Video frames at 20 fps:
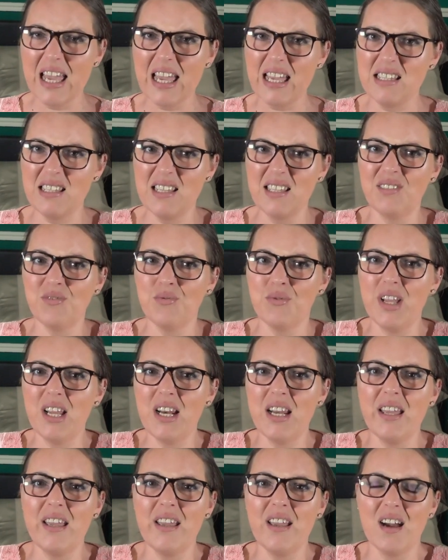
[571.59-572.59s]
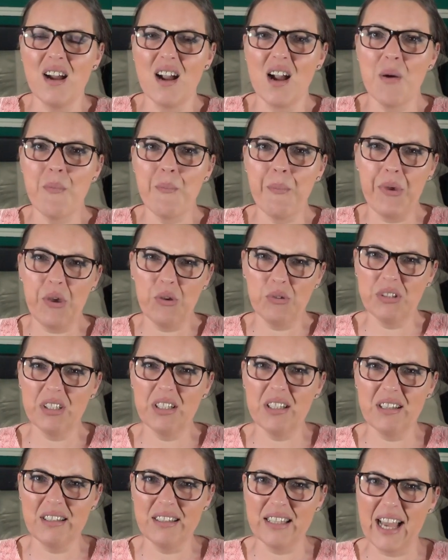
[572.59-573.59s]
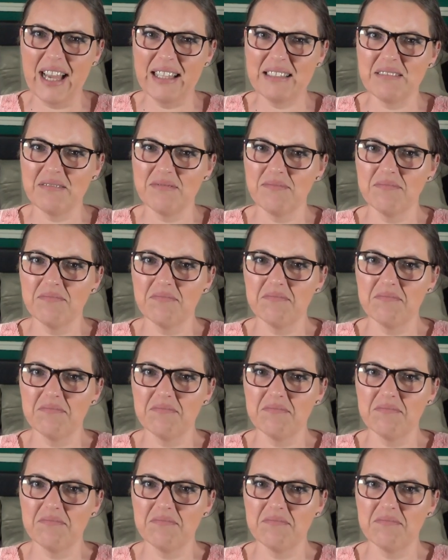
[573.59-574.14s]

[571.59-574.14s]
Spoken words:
Is it really a computer that